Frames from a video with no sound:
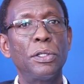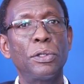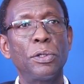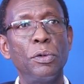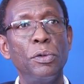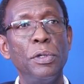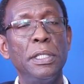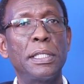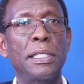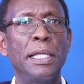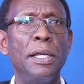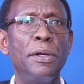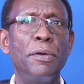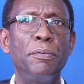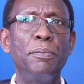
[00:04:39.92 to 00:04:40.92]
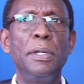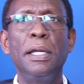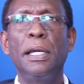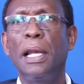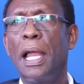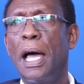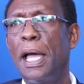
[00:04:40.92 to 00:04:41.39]
So instead of me
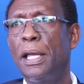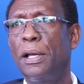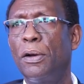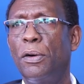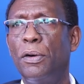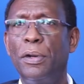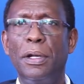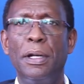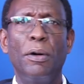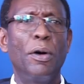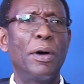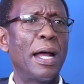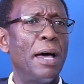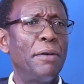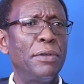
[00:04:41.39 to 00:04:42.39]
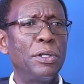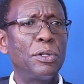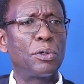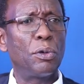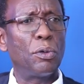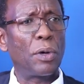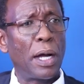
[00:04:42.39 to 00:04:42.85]
relying on or having
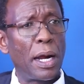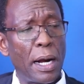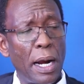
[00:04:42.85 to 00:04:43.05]
to look